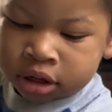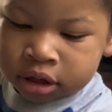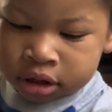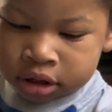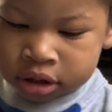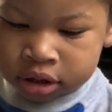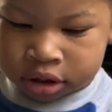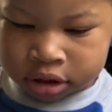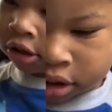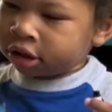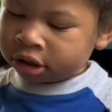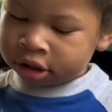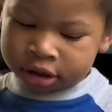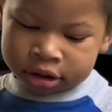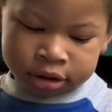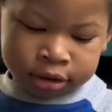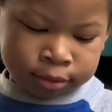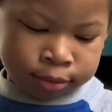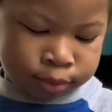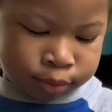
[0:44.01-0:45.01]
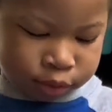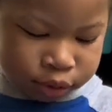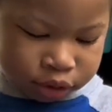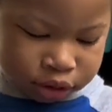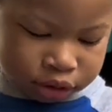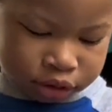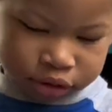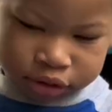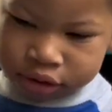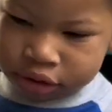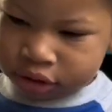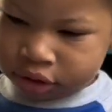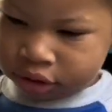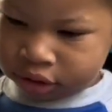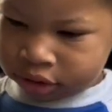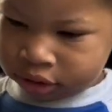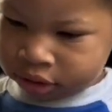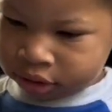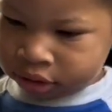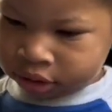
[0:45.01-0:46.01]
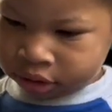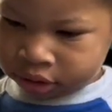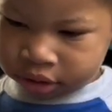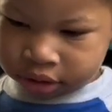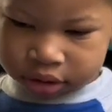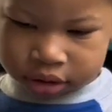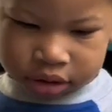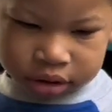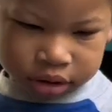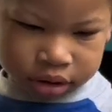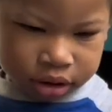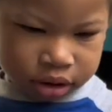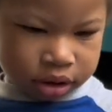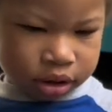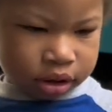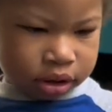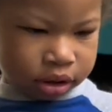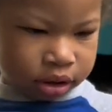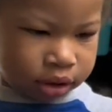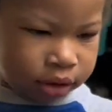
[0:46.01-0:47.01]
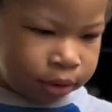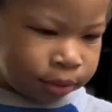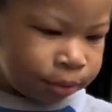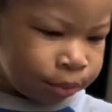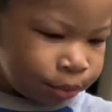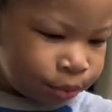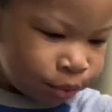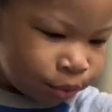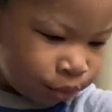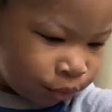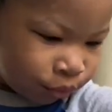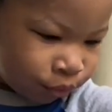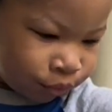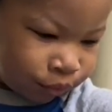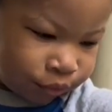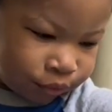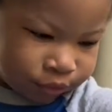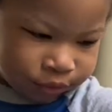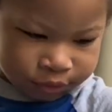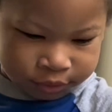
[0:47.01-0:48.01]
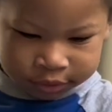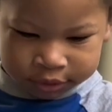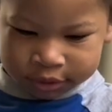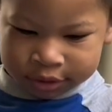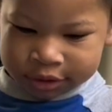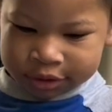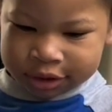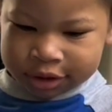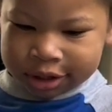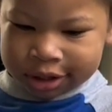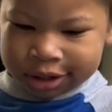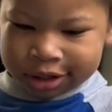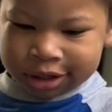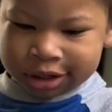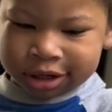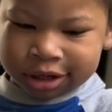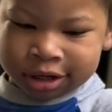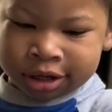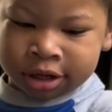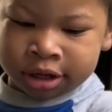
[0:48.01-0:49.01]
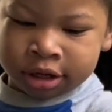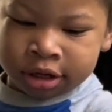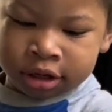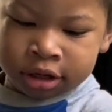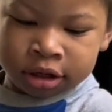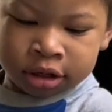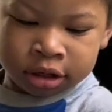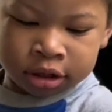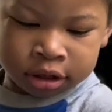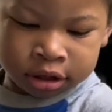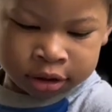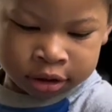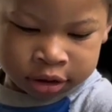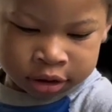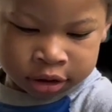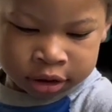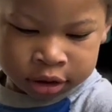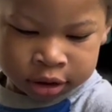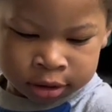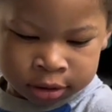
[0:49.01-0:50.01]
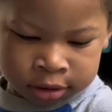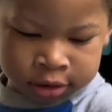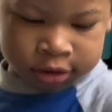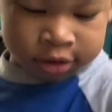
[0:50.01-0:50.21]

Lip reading: This is just one of the many ways I use fun activities for Jack to practice his letter sounds.